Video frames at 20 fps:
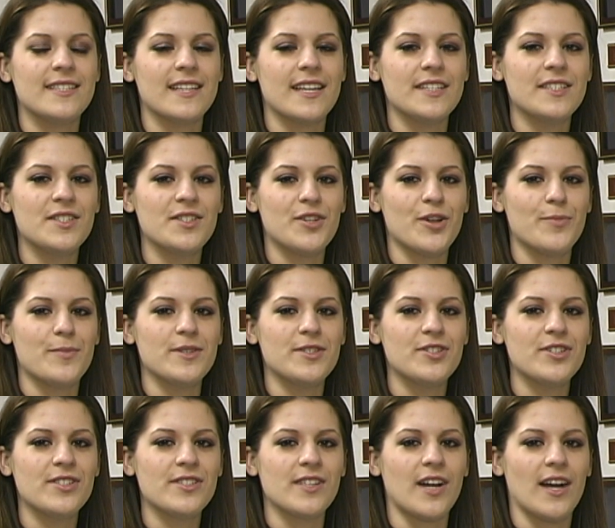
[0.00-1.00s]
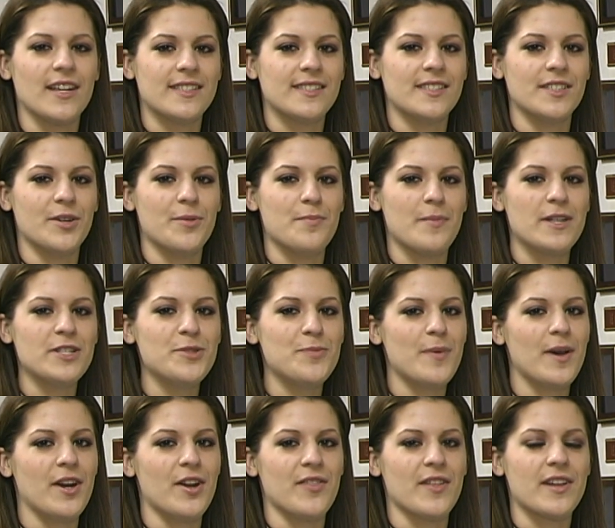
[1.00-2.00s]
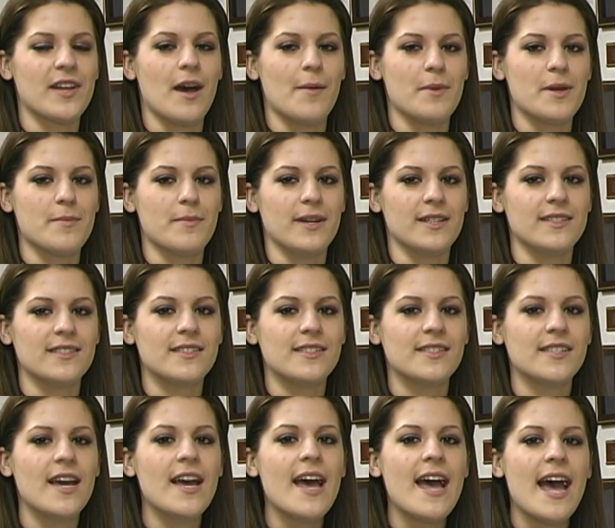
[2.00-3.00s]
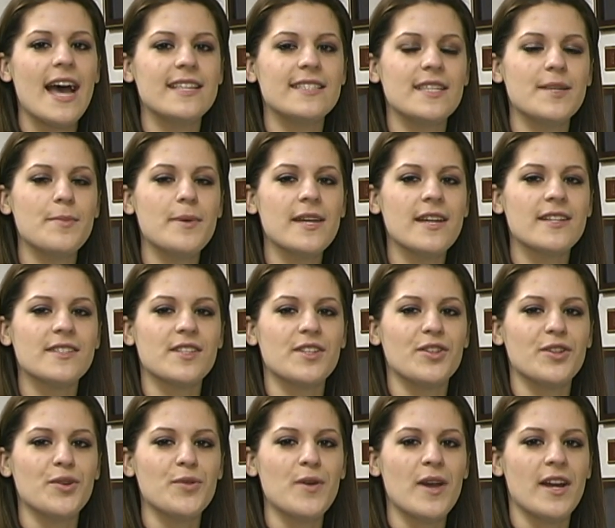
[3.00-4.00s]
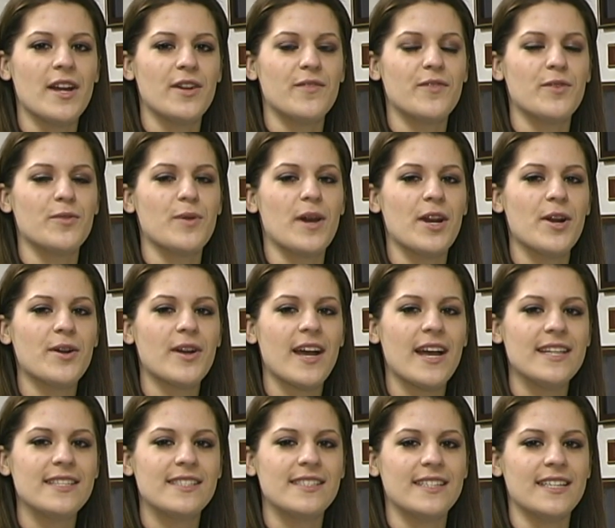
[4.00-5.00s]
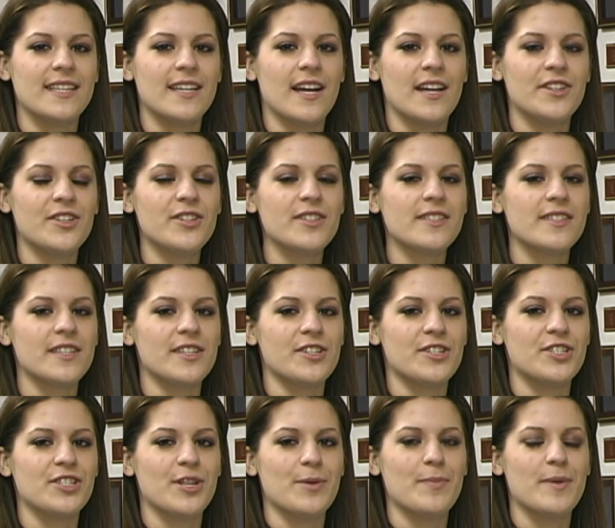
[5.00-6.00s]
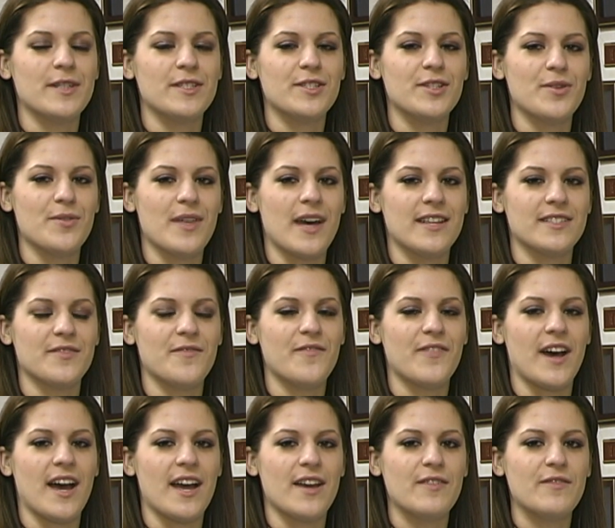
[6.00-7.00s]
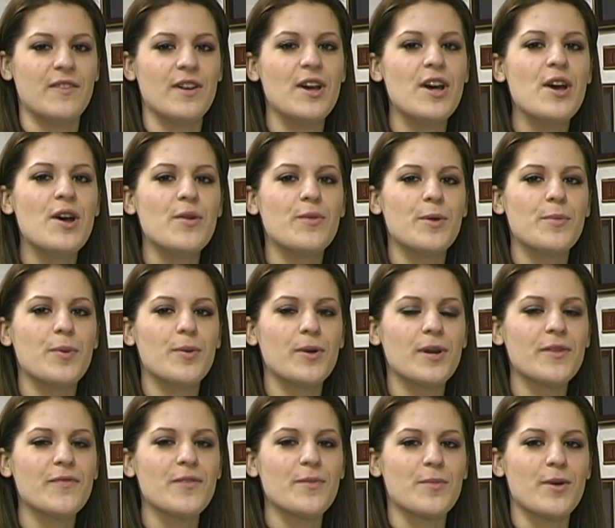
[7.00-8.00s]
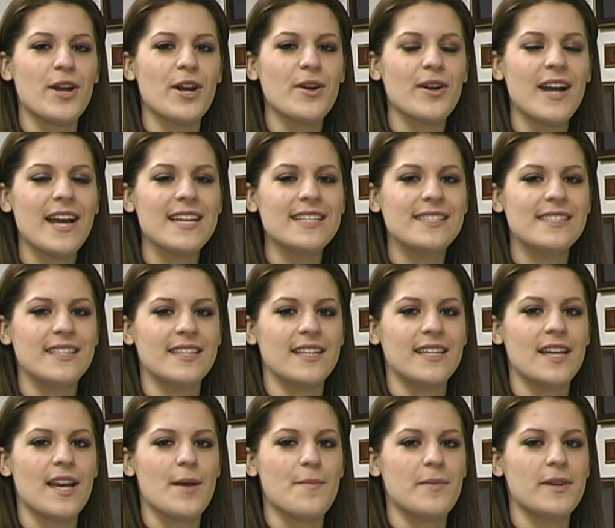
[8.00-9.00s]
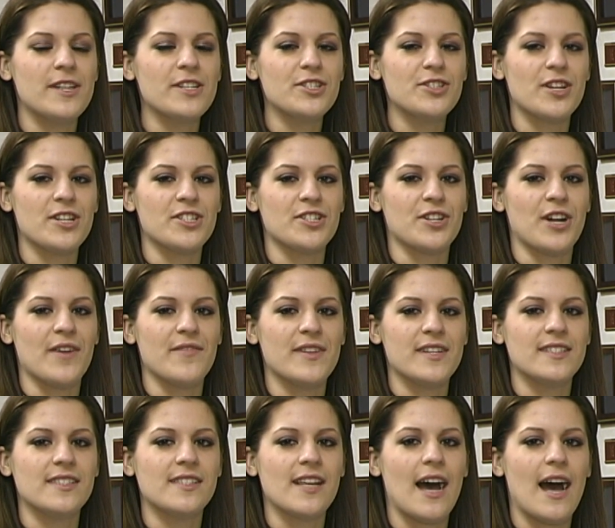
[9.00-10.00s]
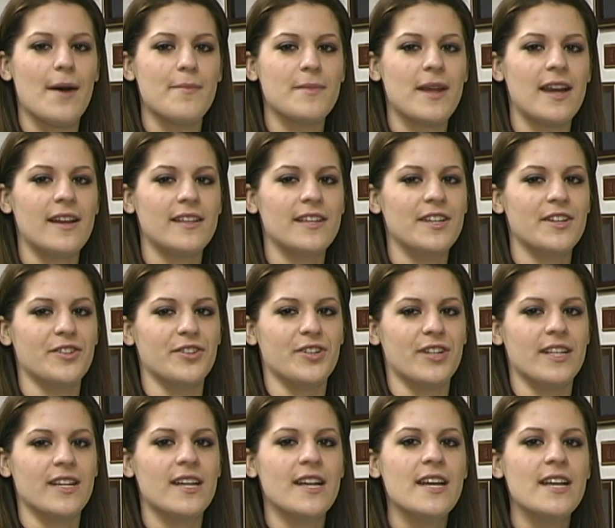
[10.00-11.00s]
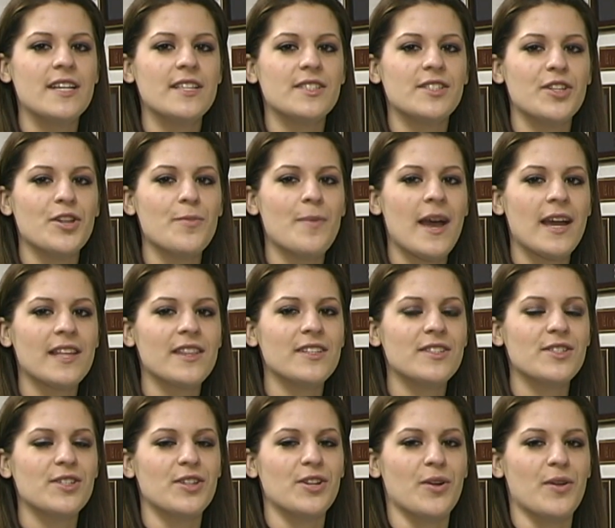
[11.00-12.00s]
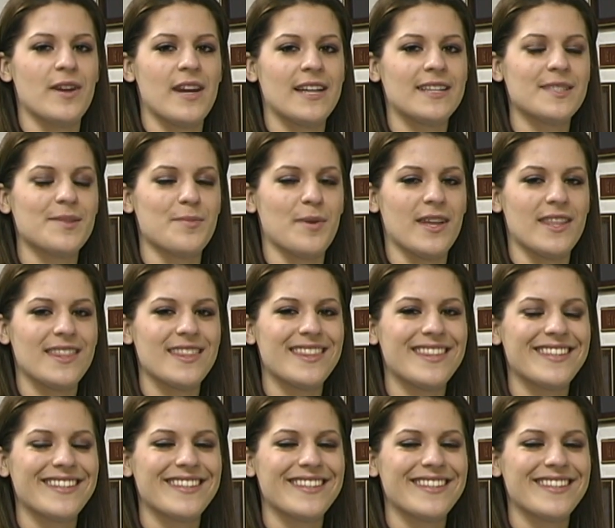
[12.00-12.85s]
get to know Mr. Stockstill much better in the coming months as he begins a new era for Red Oak ISD under his leadership in 2005. Reporting from Red Oak ISD Administration Office, I'm Natalie Hillary. See you back in the studio next month.